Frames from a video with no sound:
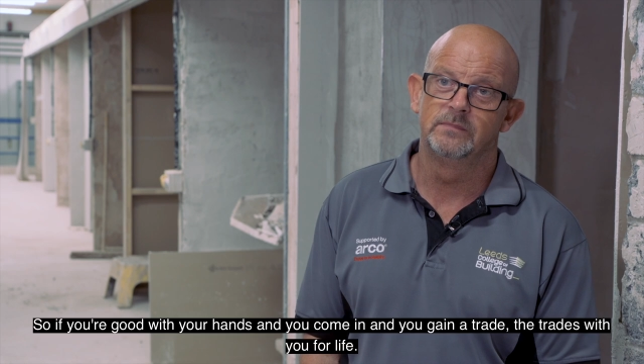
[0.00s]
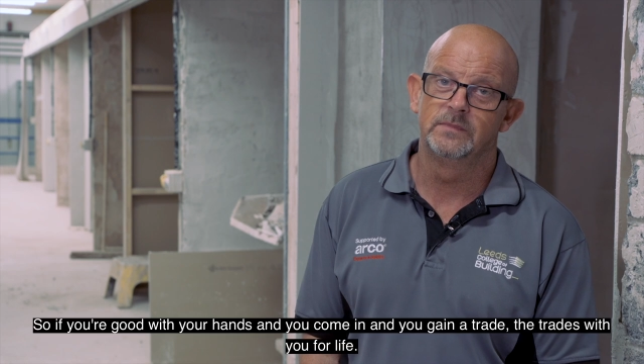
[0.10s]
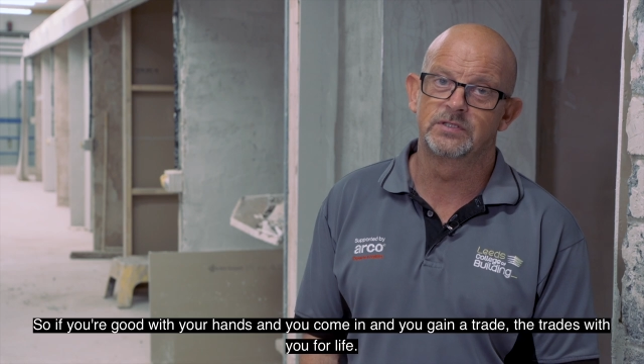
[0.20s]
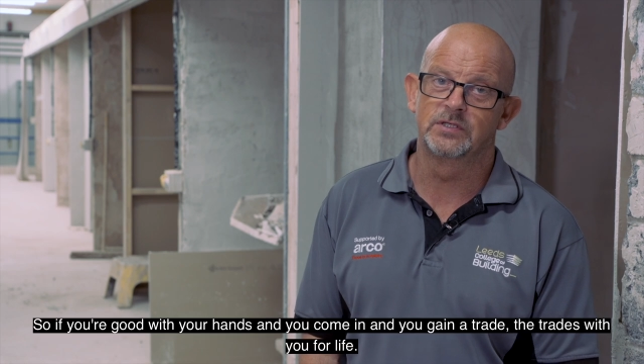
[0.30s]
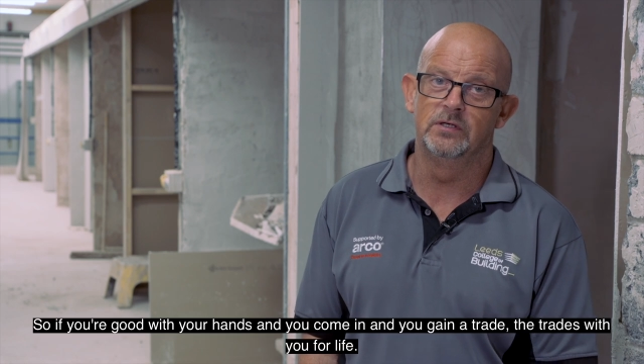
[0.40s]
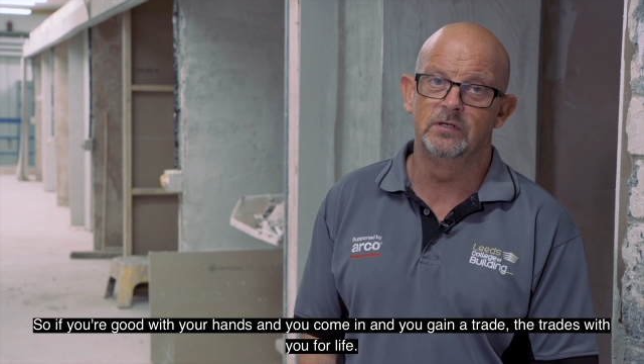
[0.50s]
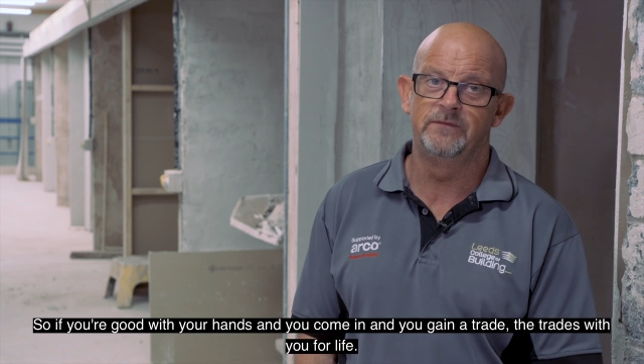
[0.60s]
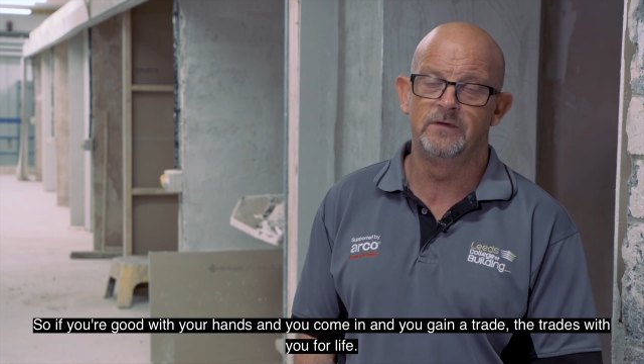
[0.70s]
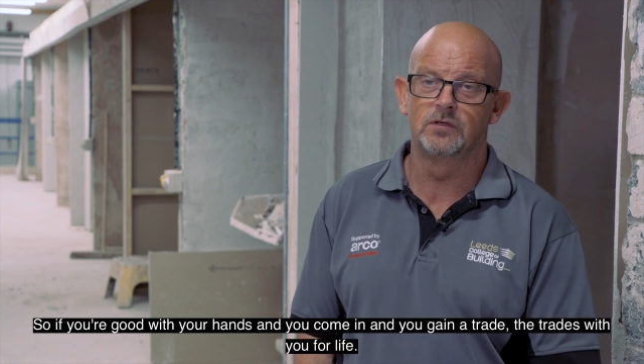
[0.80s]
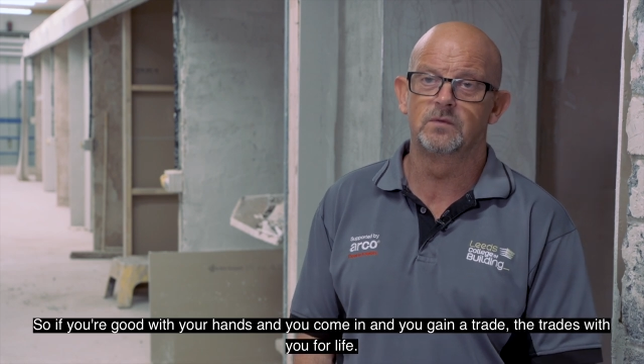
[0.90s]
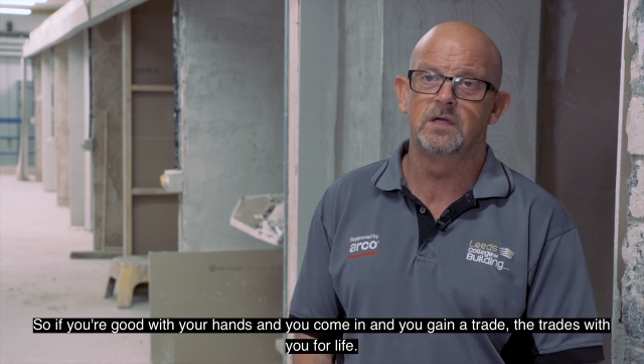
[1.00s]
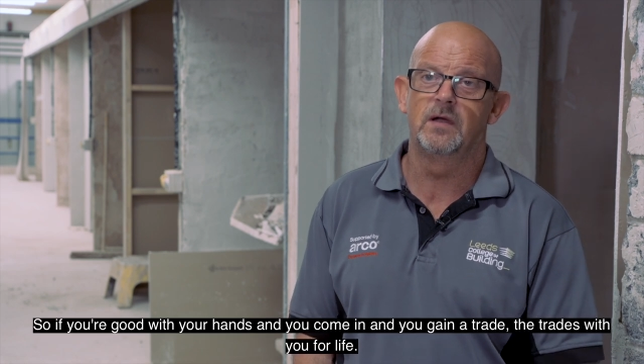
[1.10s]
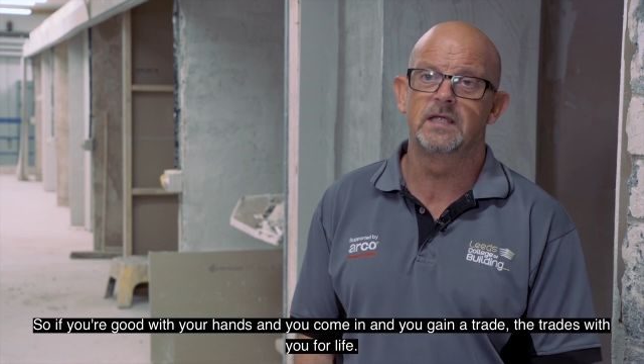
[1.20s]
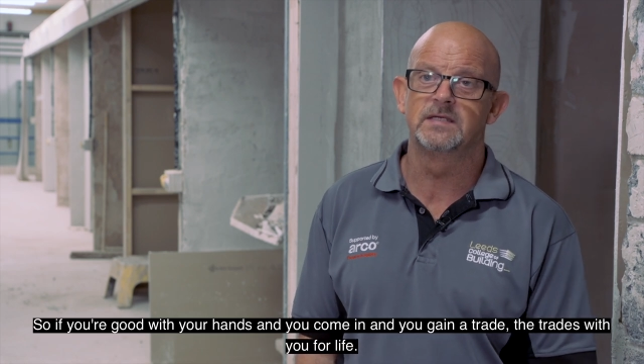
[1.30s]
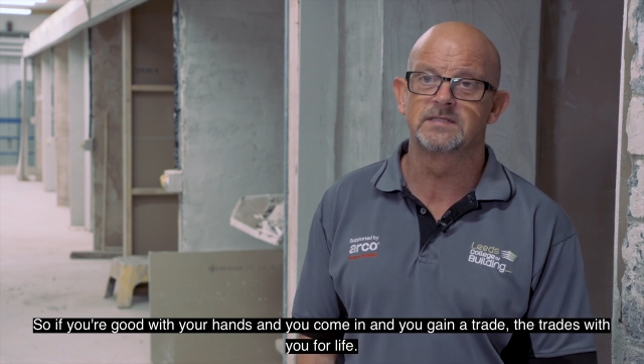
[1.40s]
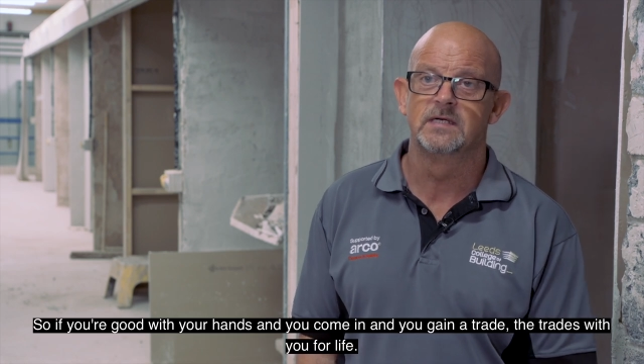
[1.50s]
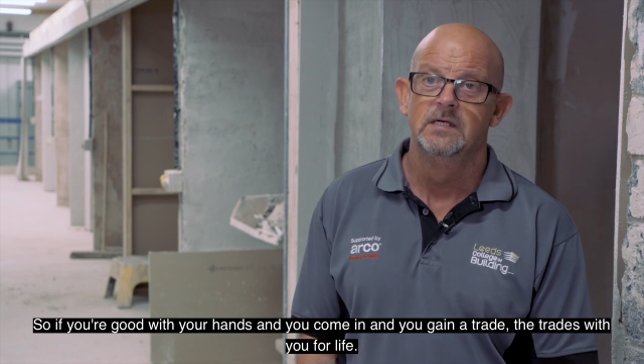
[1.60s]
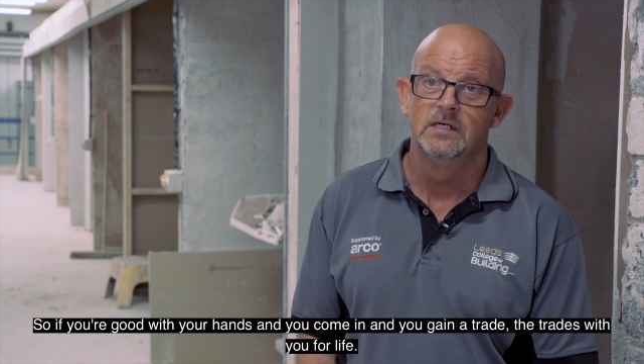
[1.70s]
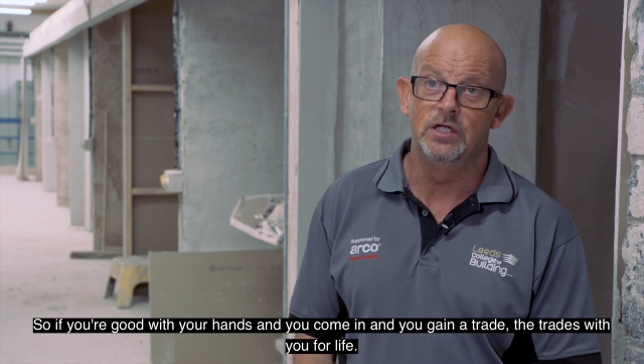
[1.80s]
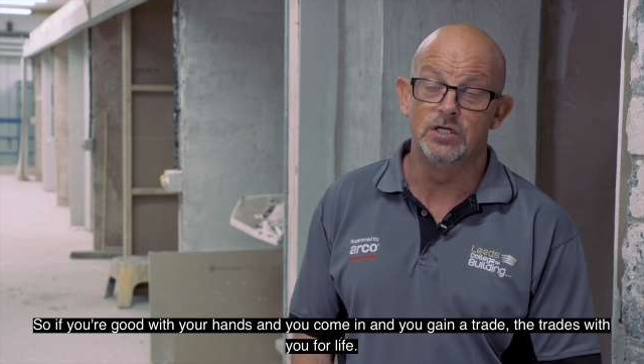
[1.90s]
So if you're good with your hands
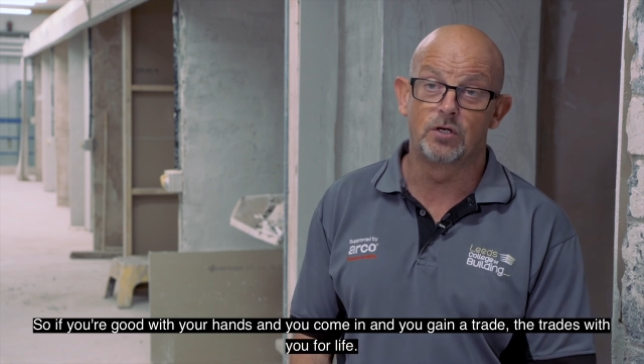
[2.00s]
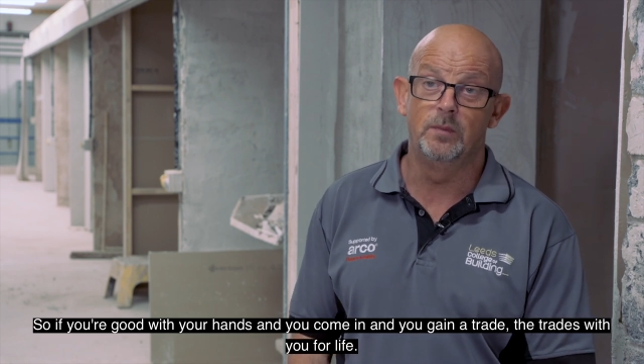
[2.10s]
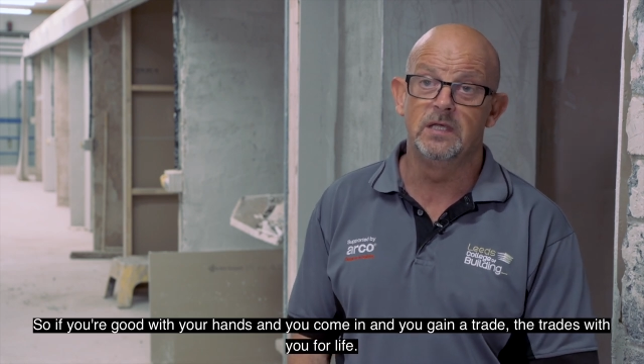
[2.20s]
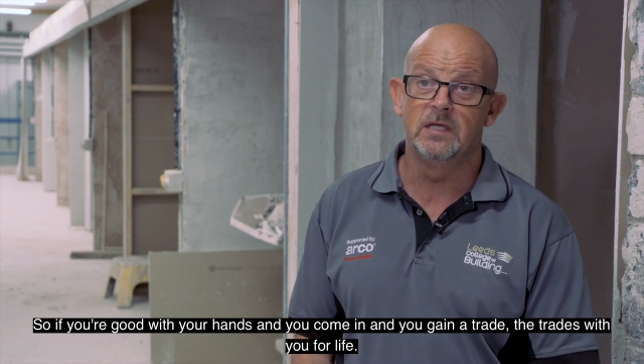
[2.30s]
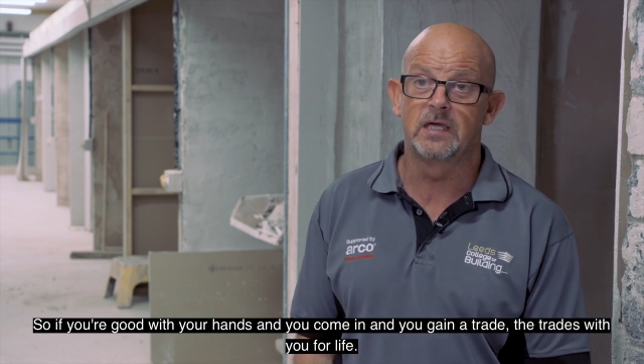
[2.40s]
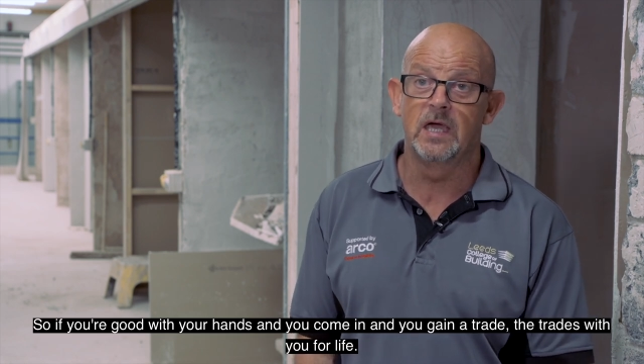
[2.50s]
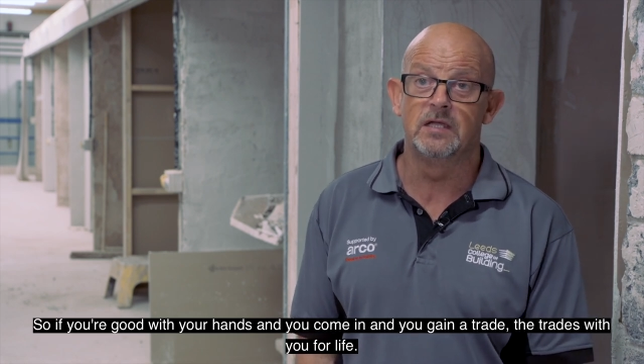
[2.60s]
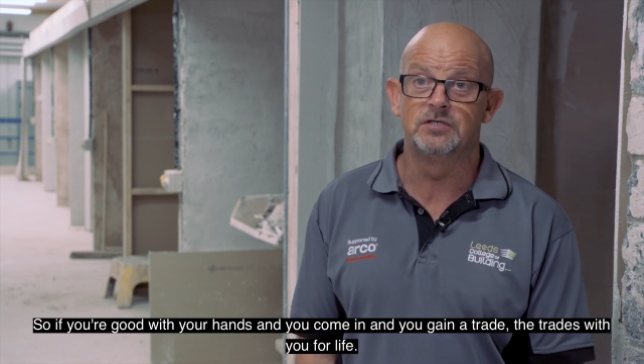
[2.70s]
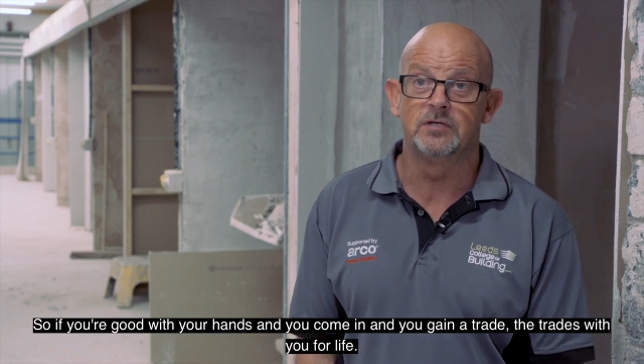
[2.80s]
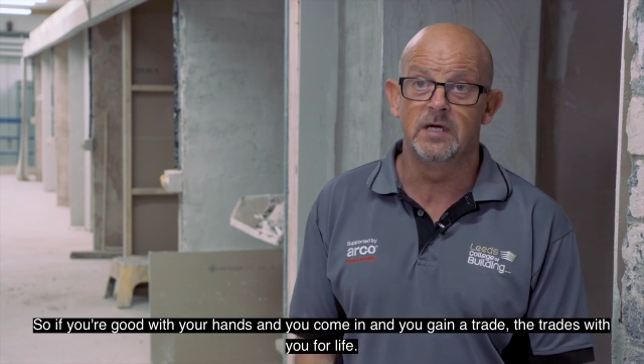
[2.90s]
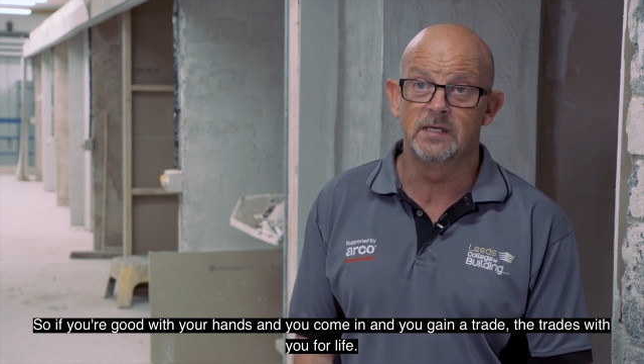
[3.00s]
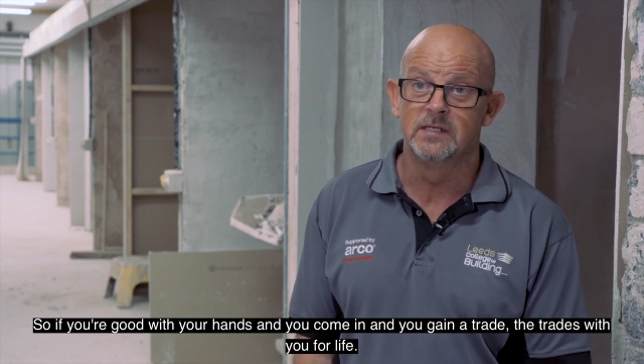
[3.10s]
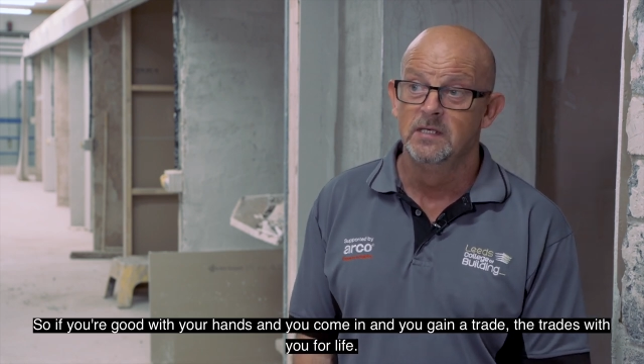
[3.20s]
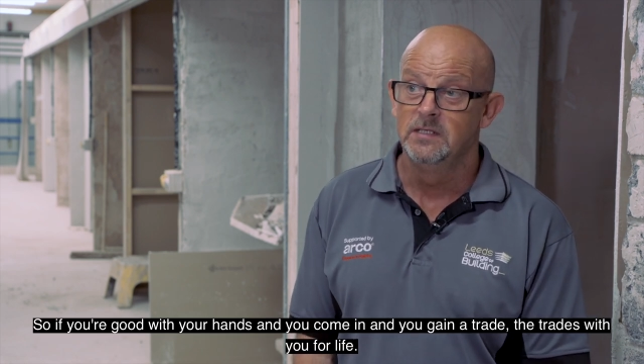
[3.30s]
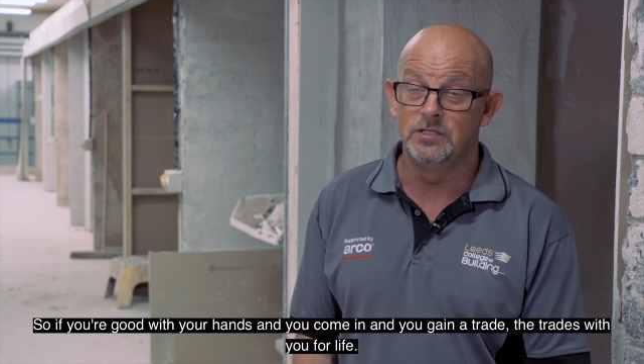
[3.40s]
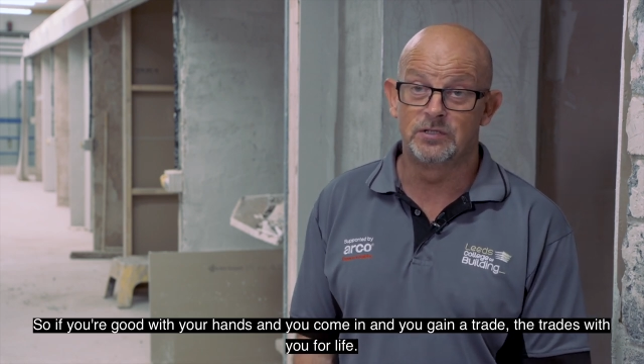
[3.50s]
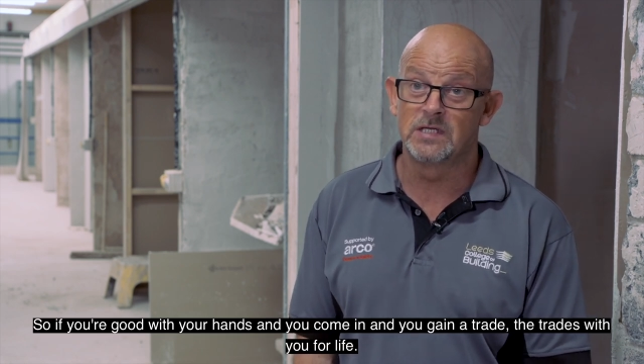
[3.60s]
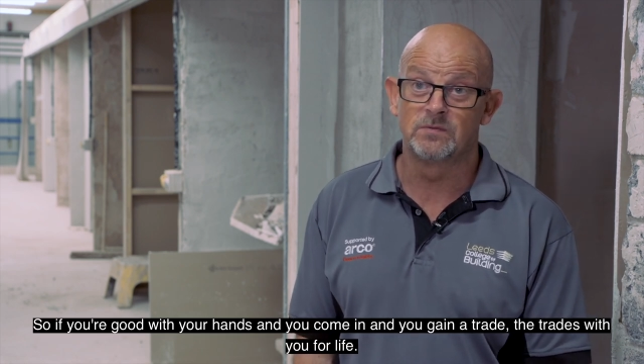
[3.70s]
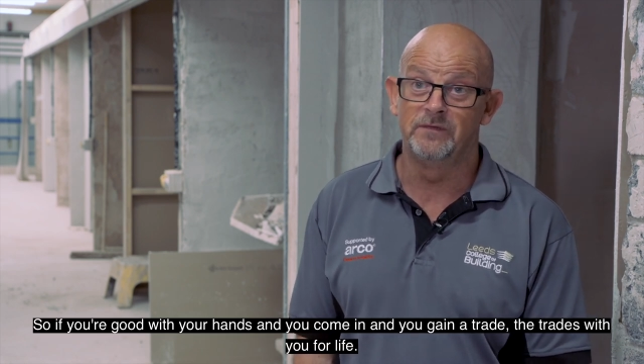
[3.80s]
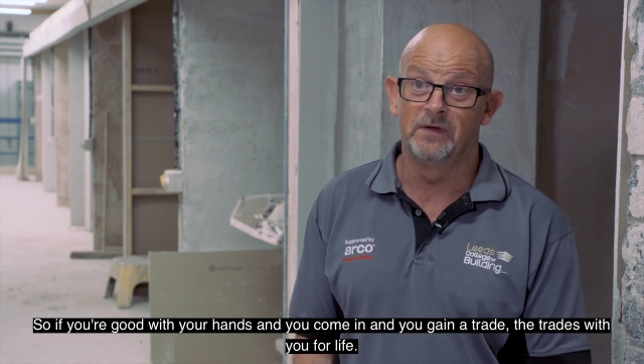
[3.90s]
and you come in and you gain a trade, your trade's
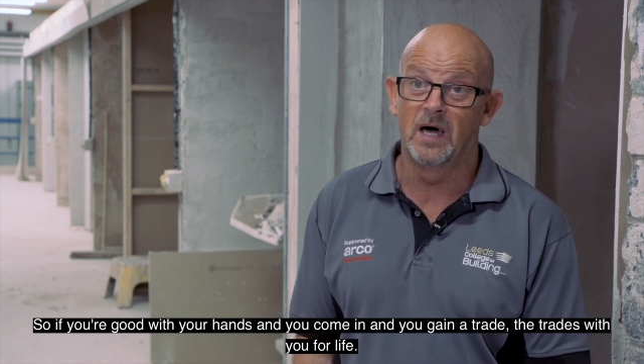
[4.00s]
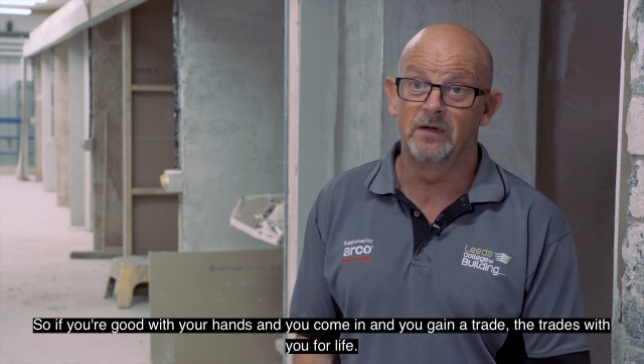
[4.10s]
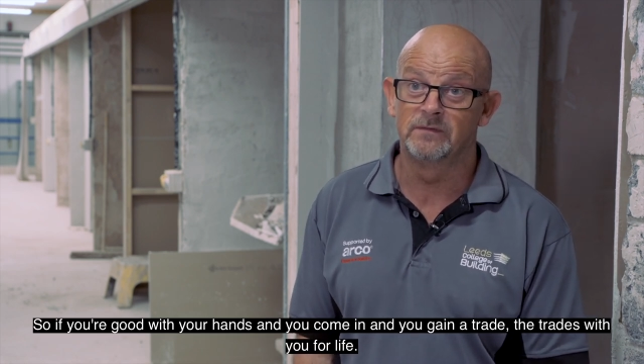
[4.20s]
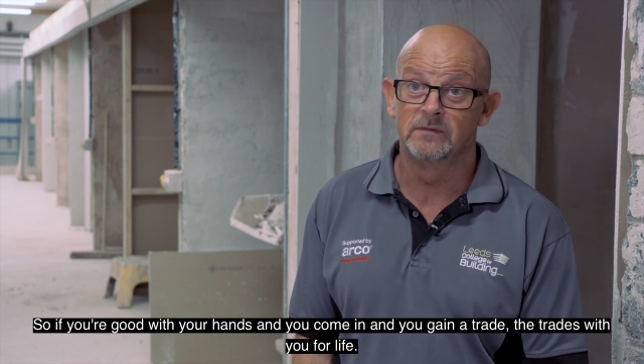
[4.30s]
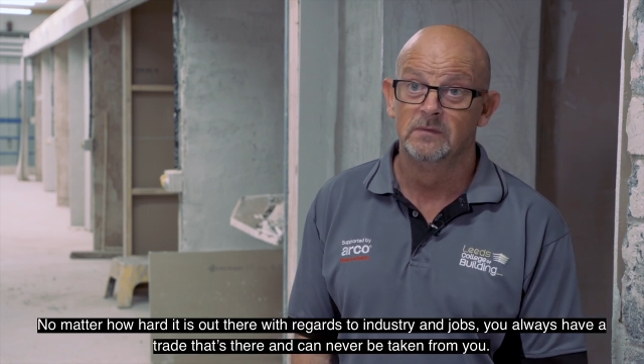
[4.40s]
with you for life.